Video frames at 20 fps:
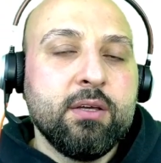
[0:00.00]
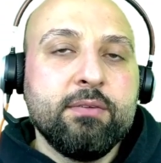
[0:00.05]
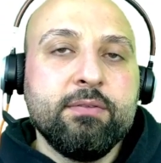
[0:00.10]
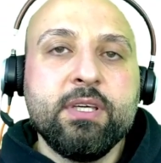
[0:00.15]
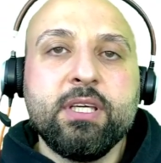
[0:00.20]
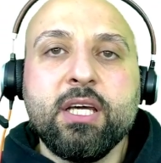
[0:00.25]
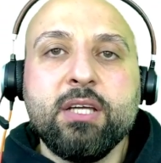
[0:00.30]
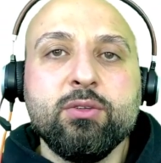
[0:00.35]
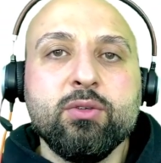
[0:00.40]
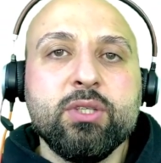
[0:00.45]

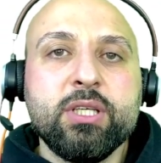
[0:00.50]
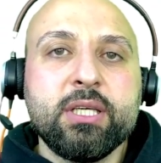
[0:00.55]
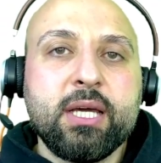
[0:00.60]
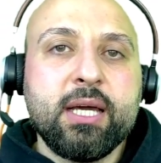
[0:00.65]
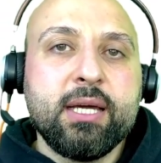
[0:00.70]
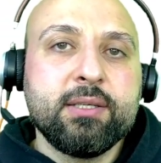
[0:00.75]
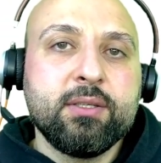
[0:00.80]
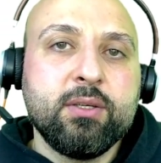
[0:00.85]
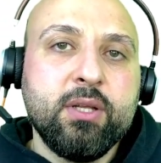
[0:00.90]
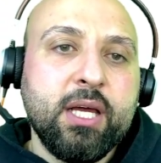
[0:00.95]
We can do the
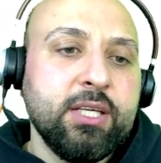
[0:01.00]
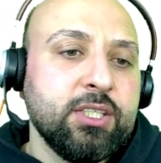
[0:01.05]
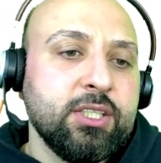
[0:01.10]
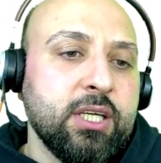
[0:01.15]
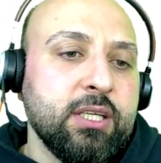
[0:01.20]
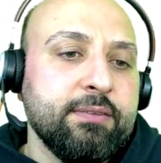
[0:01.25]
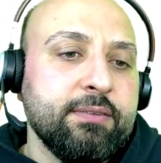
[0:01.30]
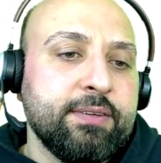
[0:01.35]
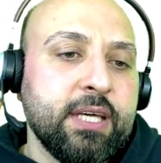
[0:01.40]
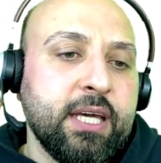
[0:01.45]

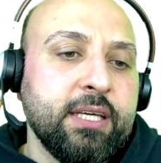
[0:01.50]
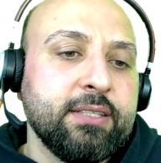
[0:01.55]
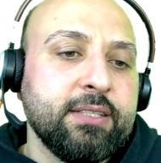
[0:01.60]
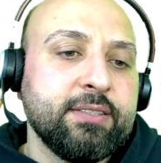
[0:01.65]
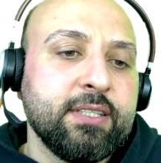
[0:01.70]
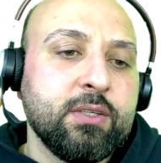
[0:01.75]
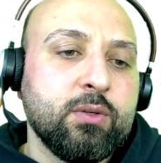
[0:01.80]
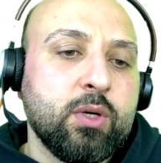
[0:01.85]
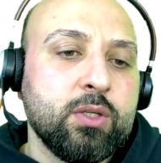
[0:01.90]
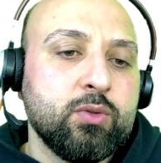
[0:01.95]
calculation. If k is
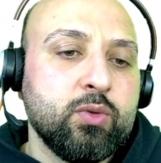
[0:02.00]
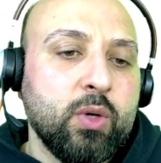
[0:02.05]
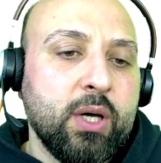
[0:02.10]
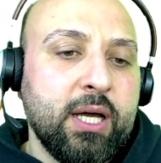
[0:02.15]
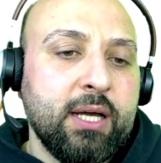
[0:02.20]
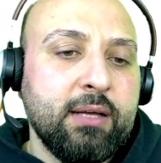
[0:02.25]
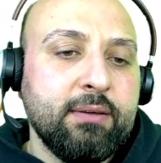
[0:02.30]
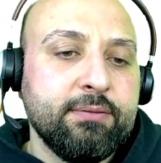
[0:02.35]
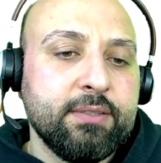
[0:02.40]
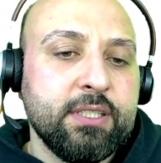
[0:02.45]
equal to
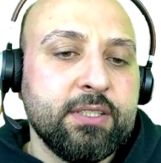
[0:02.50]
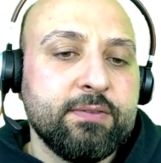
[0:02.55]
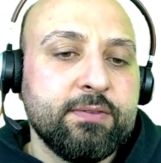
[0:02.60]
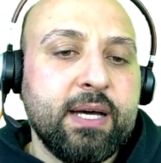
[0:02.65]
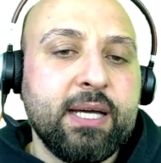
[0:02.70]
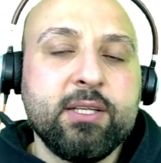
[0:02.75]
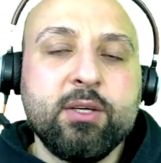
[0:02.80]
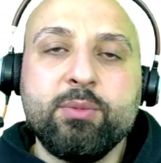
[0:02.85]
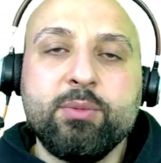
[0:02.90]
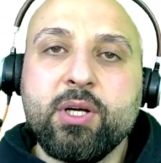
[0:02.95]
12, this
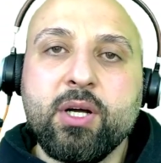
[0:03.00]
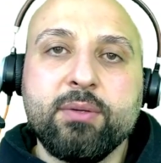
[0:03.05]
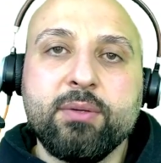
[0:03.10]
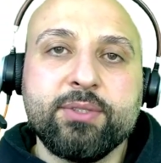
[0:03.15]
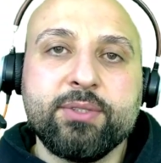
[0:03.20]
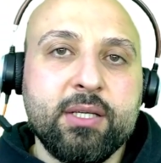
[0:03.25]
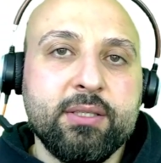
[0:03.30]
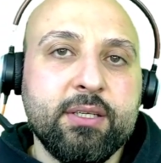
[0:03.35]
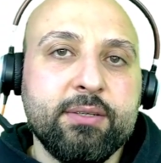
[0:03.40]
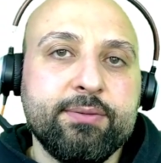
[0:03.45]
value
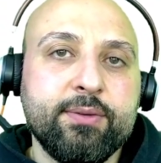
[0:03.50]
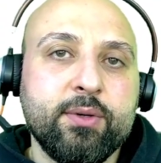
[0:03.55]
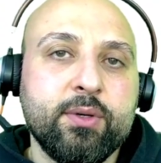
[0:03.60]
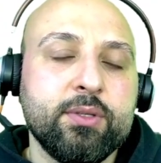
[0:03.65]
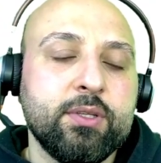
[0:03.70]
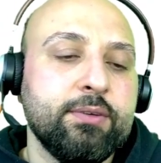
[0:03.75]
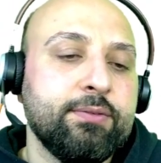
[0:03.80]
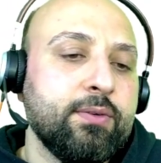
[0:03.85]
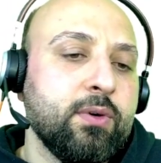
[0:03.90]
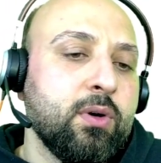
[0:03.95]
becomes
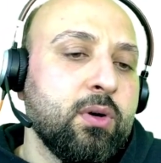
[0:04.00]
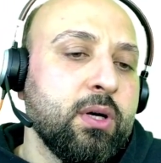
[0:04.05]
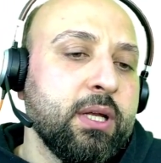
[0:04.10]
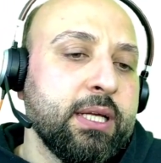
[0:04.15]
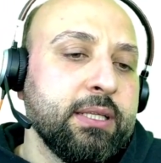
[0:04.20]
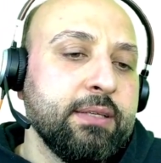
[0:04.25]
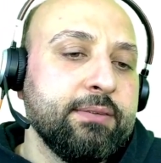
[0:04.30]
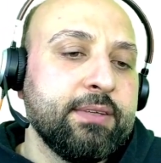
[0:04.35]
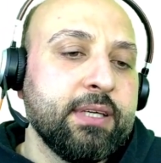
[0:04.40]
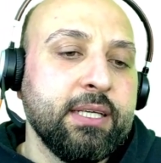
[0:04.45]
144.
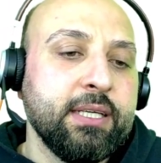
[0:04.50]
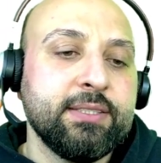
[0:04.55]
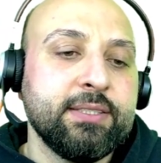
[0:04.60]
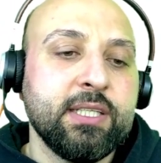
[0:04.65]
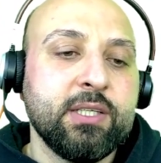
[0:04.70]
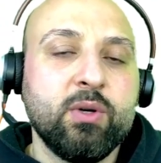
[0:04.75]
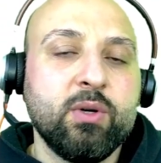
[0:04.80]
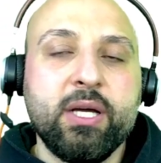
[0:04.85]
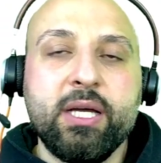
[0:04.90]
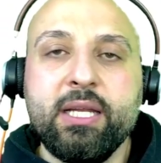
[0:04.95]
And if k is
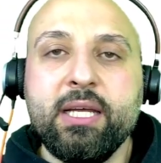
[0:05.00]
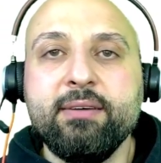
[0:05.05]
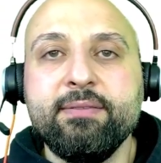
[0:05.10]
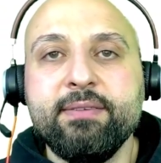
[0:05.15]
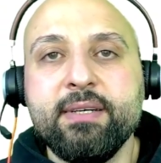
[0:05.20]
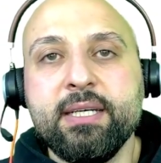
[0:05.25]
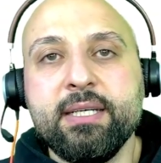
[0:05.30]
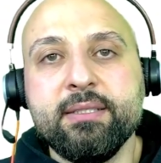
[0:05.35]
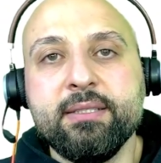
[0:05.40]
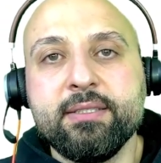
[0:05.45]
equal to
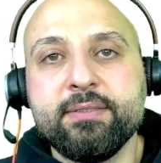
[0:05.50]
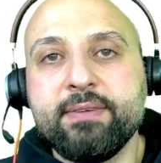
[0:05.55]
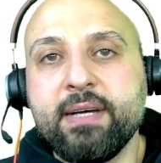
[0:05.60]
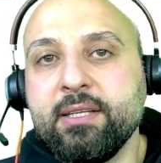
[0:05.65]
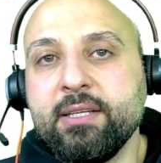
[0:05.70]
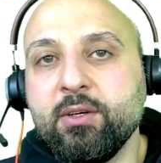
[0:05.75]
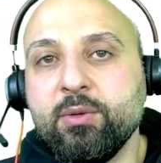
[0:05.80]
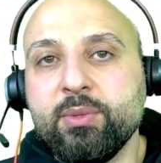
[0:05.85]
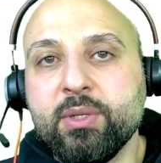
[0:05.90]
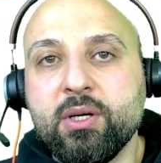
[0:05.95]
11, this
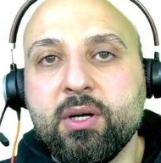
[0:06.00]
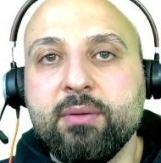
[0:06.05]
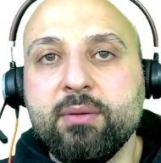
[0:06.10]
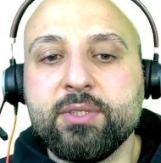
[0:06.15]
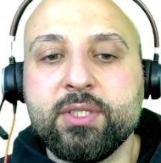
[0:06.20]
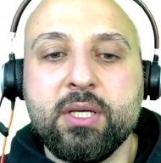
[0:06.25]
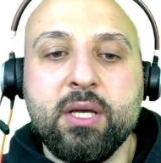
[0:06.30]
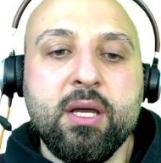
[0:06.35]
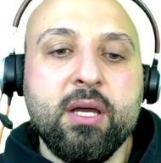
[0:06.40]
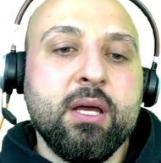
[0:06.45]
value
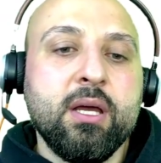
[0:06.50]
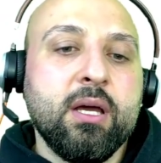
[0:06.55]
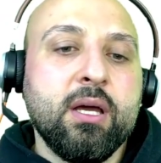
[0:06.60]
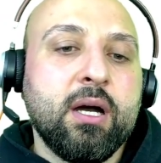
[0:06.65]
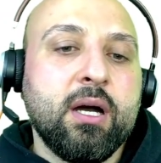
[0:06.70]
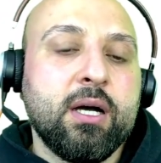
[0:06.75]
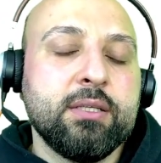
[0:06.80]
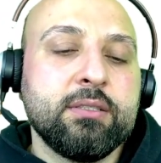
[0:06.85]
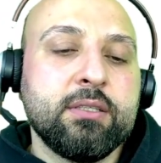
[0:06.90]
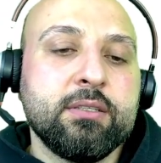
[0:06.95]
becomes
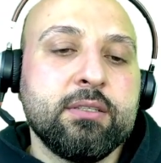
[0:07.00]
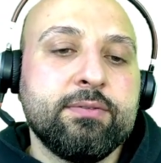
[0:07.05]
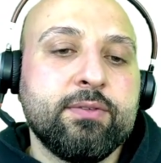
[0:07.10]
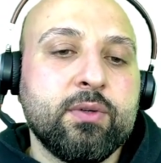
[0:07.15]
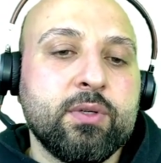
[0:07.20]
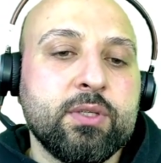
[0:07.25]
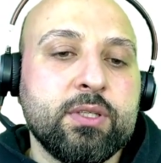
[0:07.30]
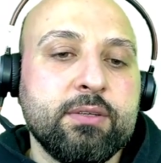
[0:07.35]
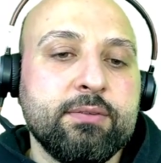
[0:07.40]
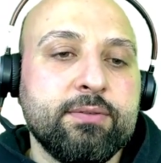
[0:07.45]

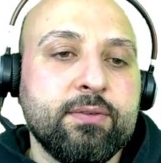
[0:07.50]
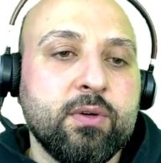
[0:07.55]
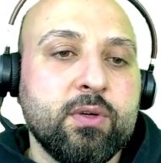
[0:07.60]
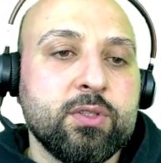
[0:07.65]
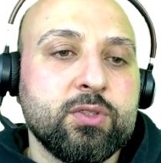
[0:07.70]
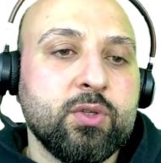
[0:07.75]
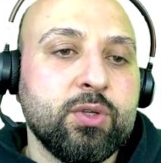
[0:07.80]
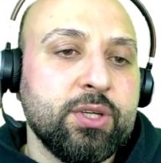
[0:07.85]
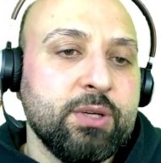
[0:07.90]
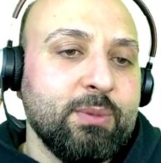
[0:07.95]
144.
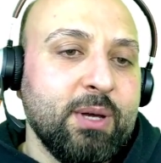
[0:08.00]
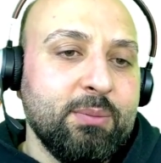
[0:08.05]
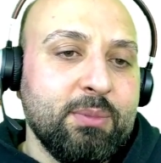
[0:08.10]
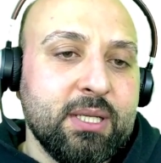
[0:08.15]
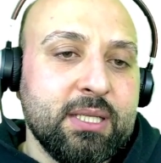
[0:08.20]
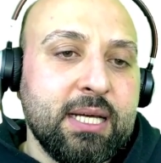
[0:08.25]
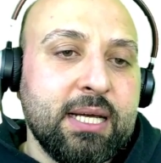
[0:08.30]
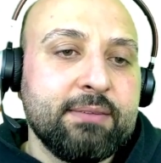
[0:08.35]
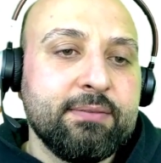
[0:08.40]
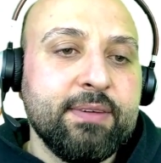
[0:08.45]
So remember
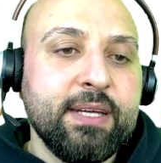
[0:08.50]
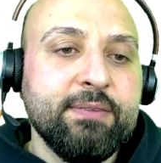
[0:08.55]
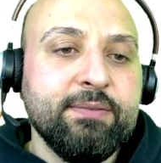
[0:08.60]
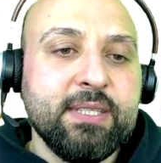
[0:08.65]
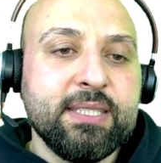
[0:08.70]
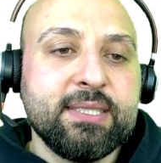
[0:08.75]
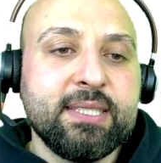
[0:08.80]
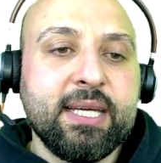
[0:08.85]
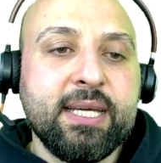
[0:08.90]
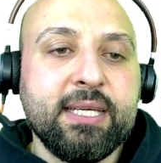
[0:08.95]
that when
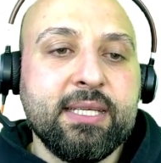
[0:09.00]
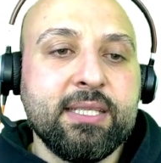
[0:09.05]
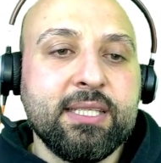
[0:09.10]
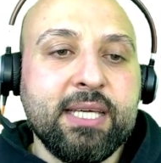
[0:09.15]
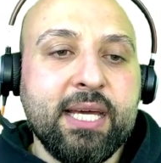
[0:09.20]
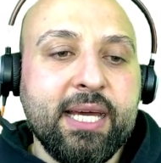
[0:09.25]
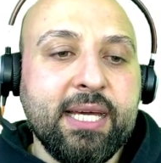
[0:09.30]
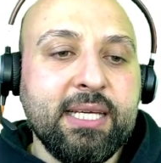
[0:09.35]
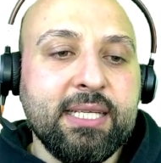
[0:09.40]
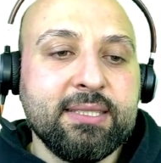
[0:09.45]
we say
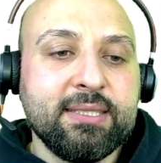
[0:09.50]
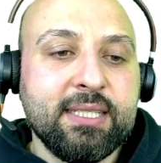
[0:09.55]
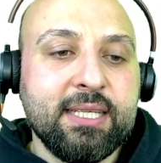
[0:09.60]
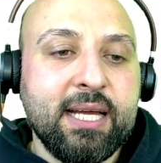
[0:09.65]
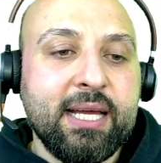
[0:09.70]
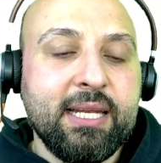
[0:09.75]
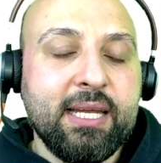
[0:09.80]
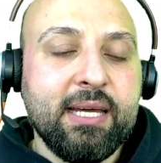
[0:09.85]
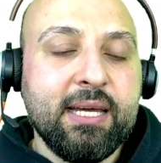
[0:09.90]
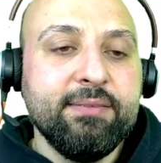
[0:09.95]
k is
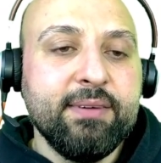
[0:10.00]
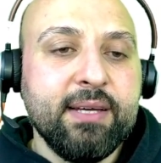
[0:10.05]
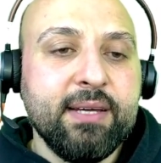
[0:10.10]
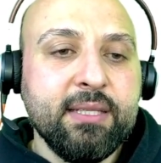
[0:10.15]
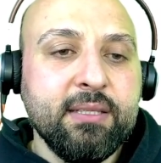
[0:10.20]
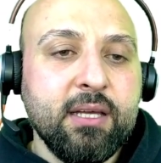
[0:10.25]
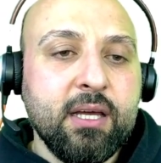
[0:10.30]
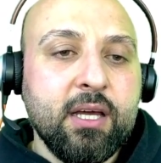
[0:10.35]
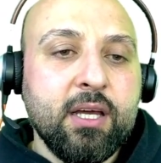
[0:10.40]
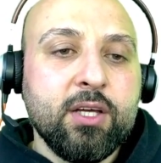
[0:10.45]

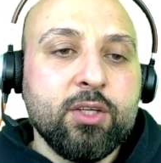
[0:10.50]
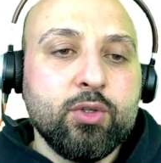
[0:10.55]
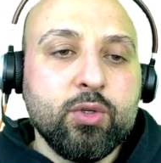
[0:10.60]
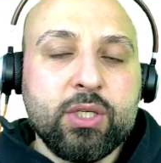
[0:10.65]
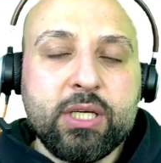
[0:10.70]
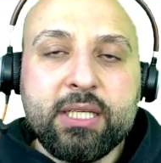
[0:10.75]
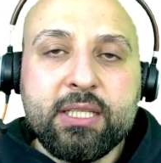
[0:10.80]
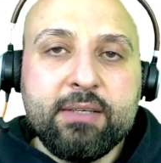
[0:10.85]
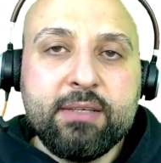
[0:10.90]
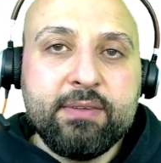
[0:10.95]
11,
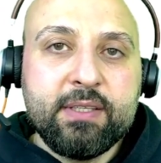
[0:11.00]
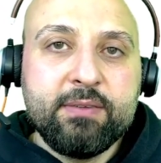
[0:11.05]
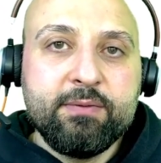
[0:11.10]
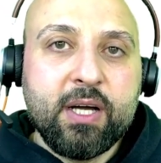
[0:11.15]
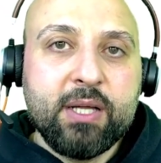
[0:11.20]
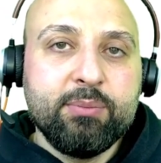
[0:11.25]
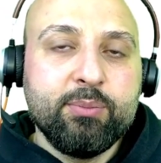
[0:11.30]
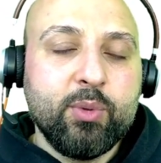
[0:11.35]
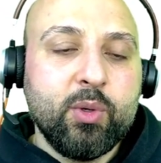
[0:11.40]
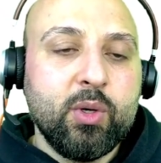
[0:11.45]
together with
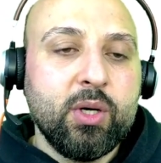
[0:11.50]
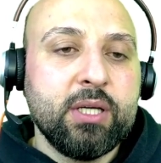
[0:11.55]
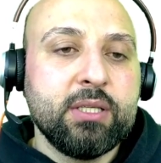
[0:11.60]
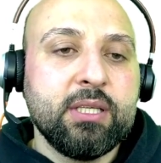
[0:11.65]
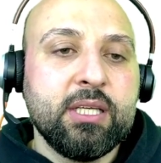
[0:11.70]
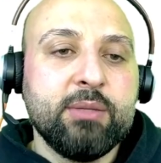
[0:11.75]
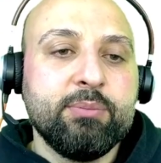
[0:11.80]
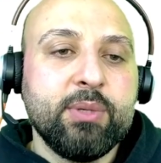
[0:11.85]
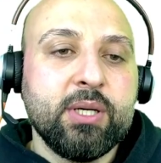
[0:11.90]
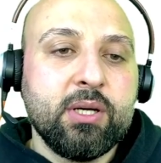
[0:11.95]
1 point,
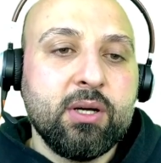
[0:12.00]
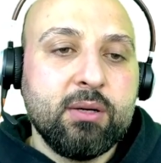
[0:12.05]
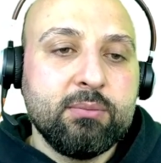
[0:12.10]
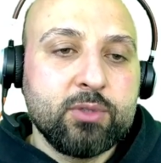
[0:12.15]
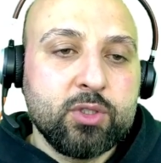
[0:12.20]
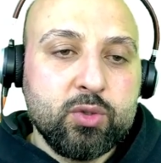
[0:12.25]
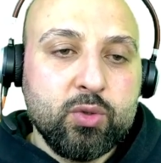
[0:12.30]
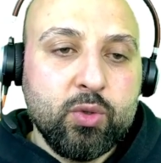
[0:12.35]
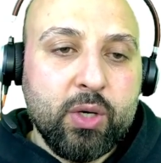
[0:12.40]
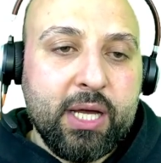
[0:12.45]
it
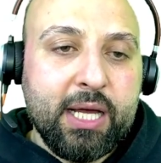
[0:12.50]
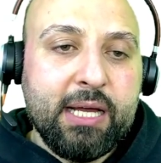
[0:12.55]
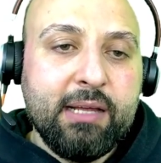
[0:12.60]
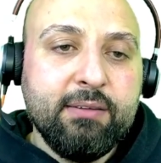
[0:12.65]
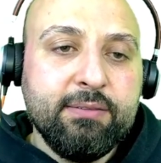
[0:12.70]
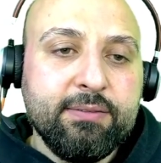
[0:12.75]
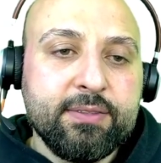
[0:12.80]
becomes 12.